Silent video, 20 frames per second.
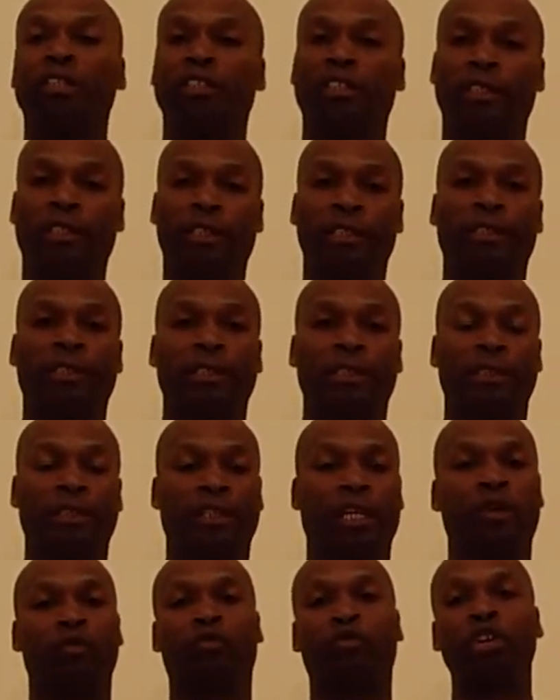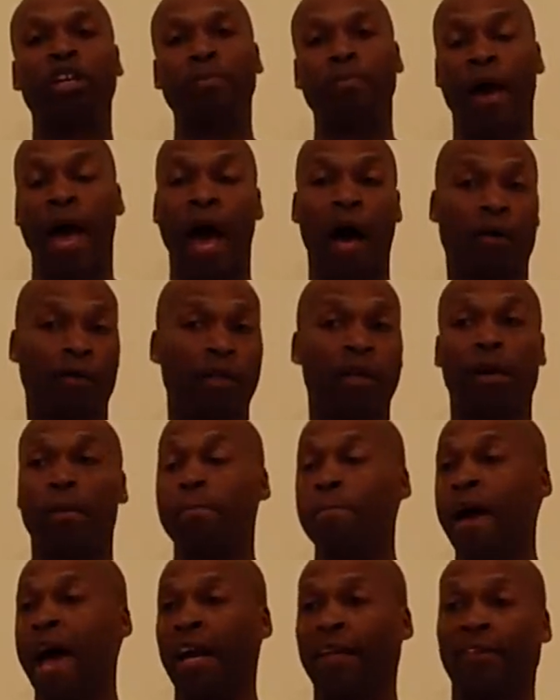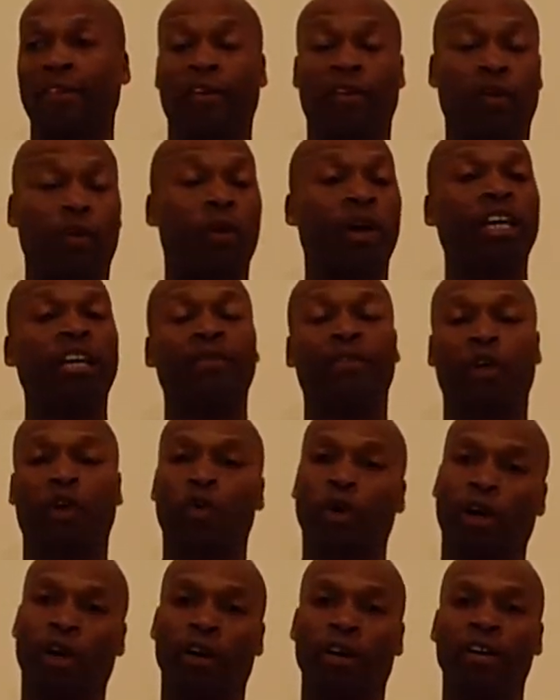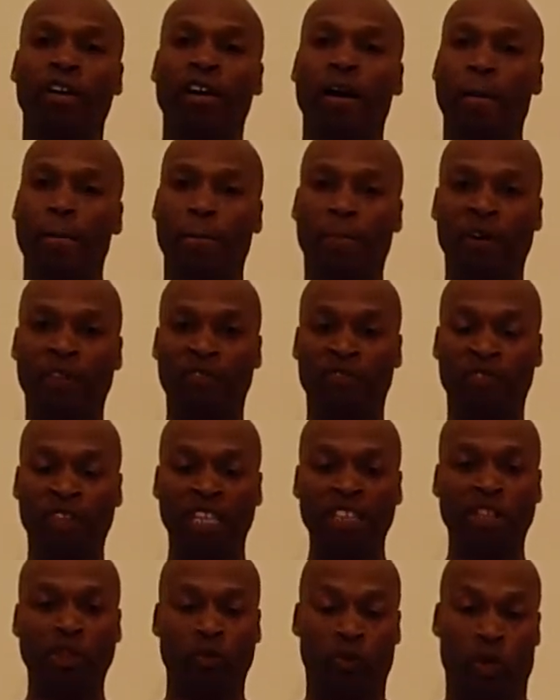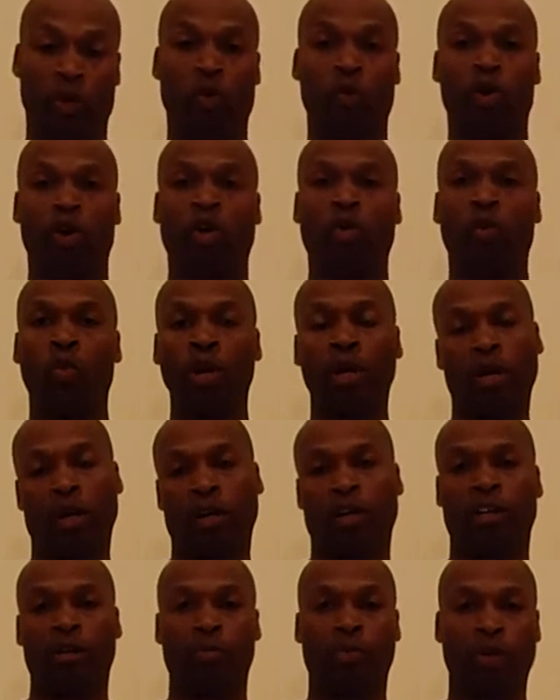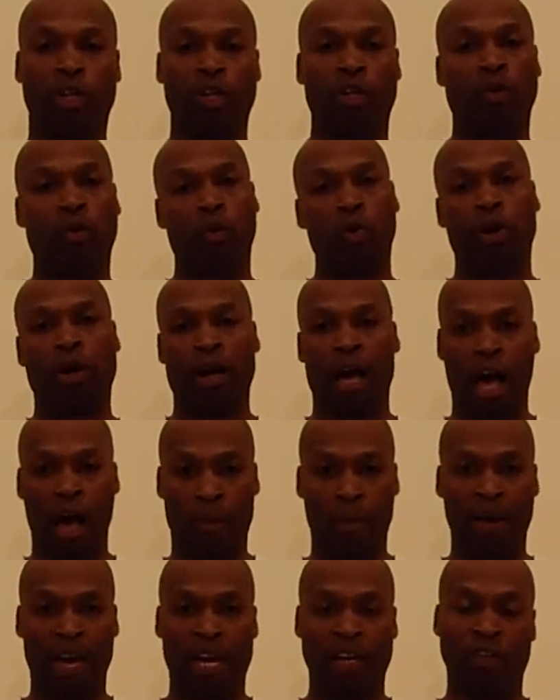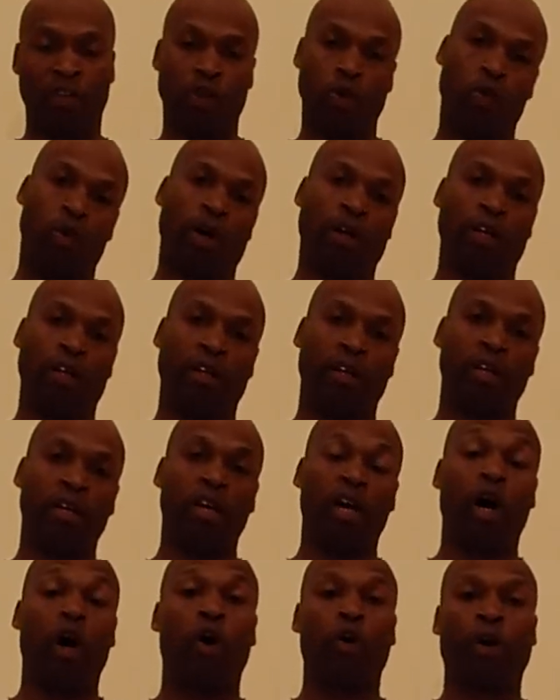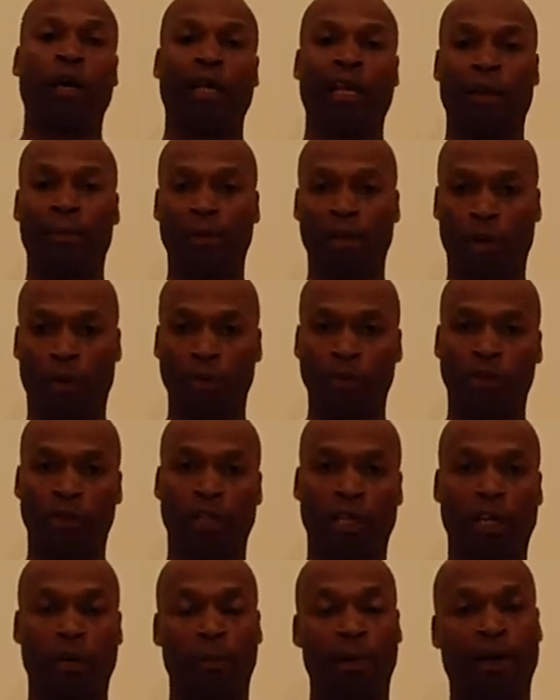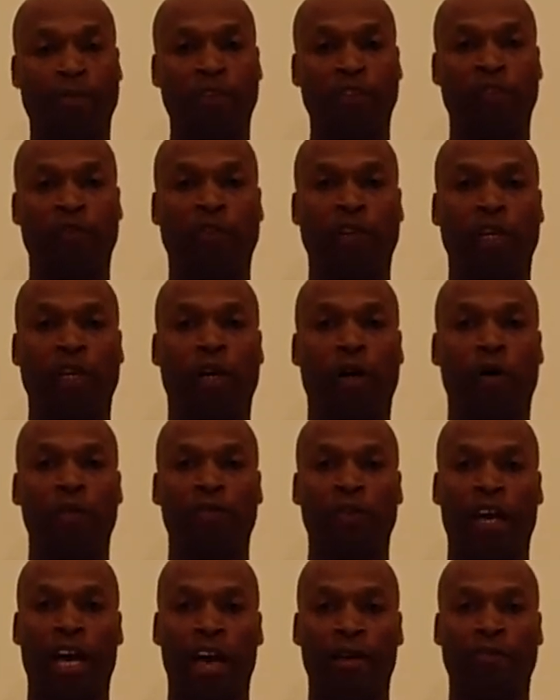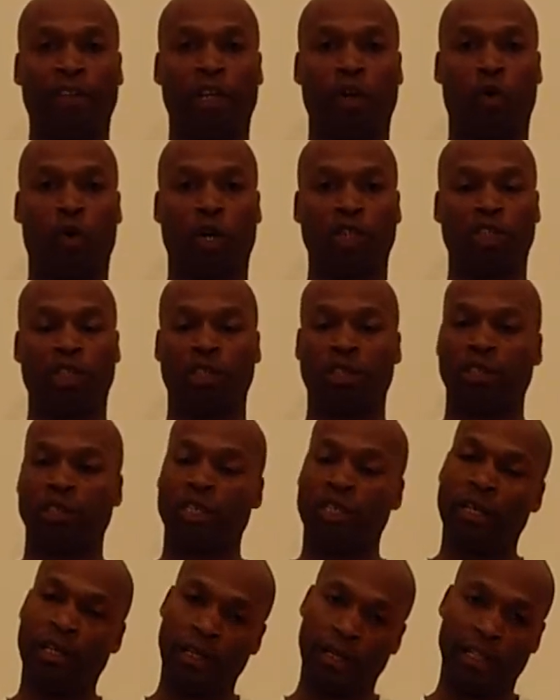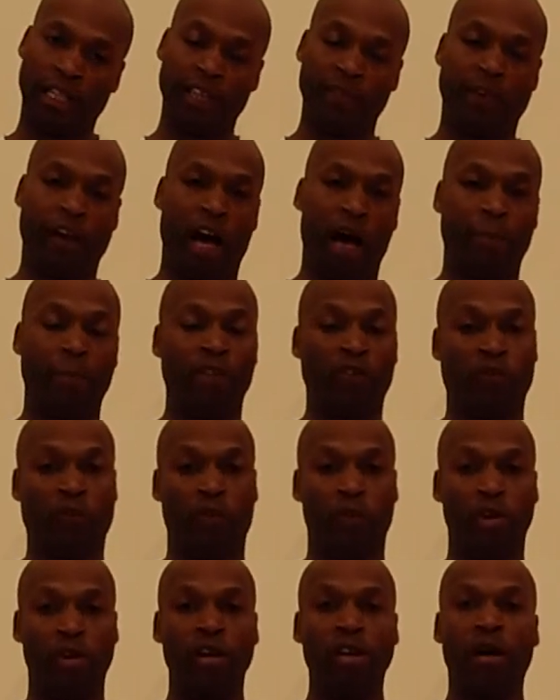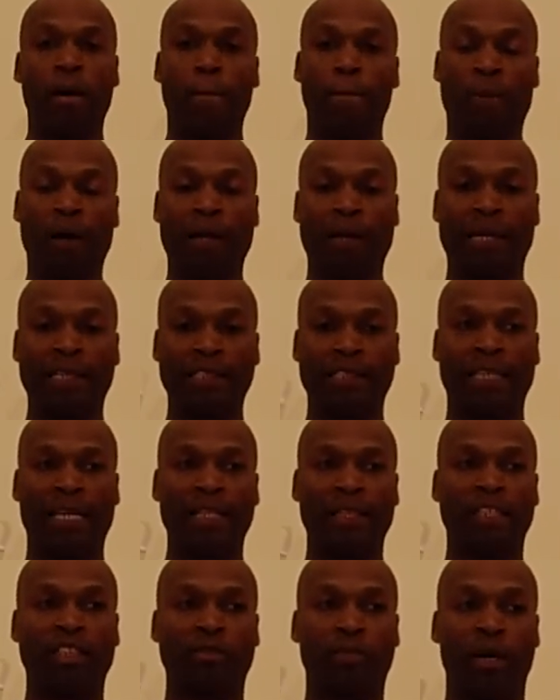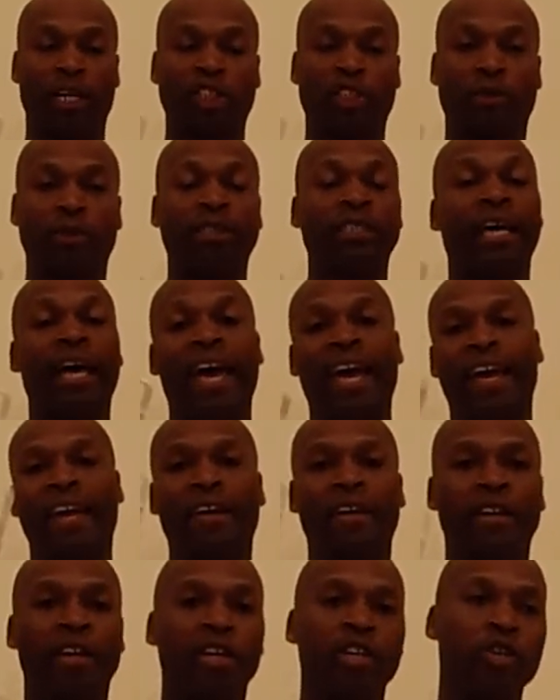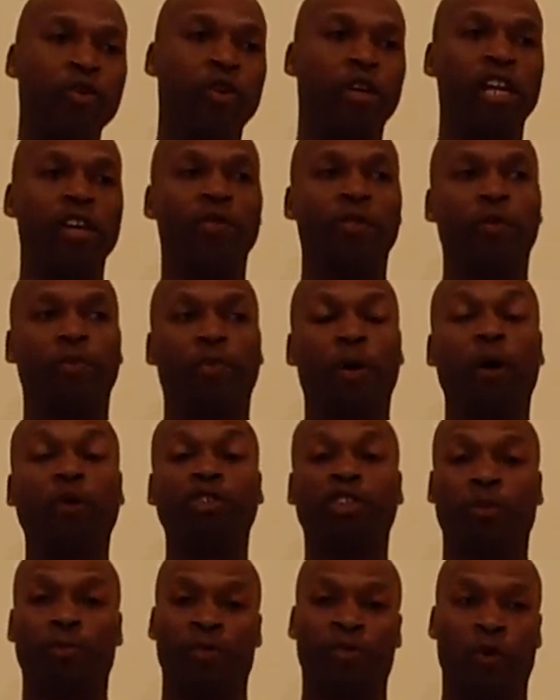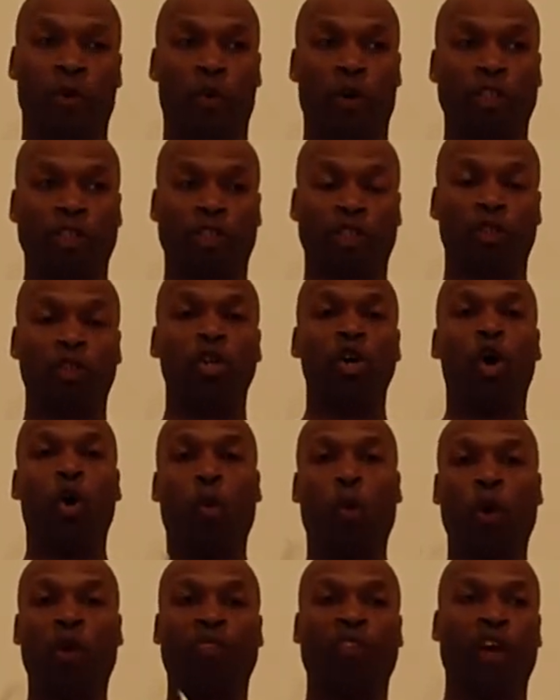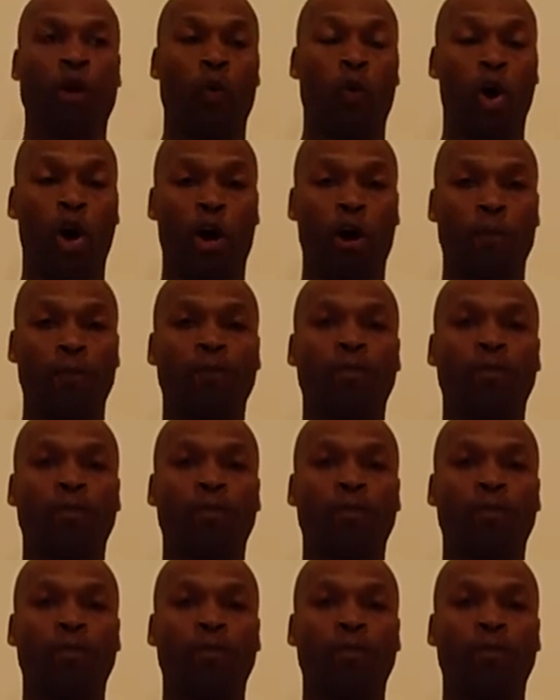Statistics say rebound back the other way even quicker. But this will work. We are going to put in the work. How bad do you want it? Okay, let me know what you think about this video. If you have any questions, leave comments for me. But let's take these measurements. Hey, you can even post them if you want to, what they were.